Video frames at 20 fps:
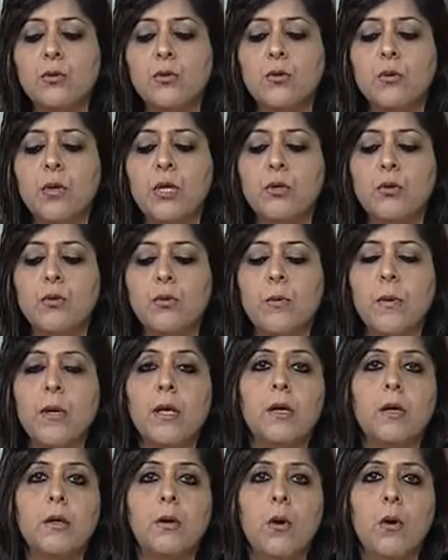Could, it could
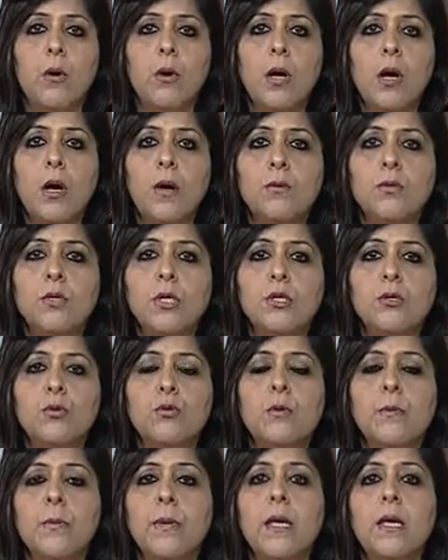be a lockout, it
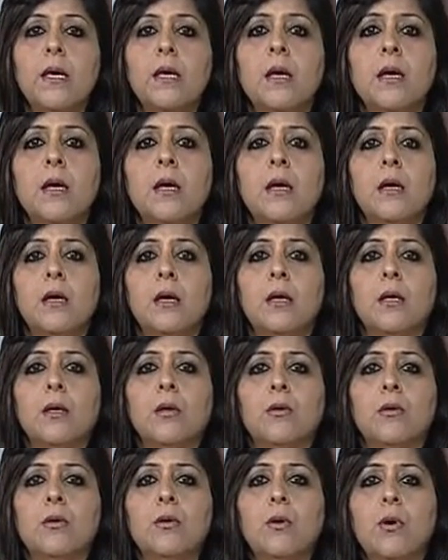could be,
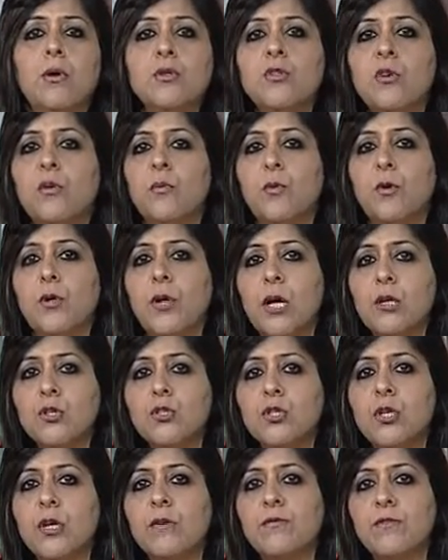you know, loss of
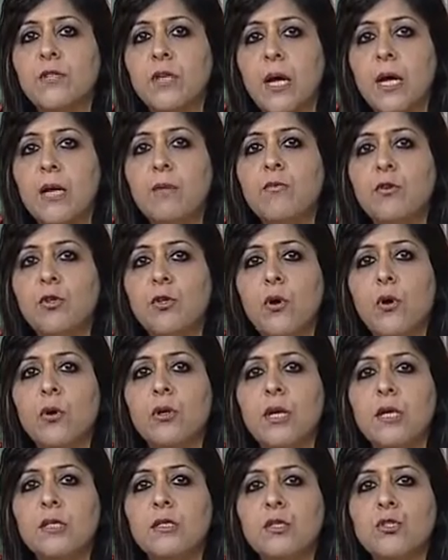productive time for the
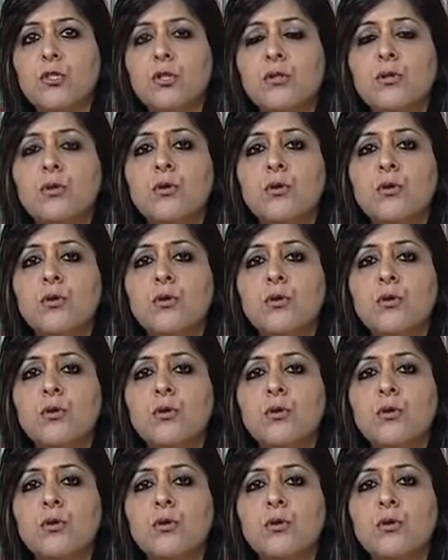organization.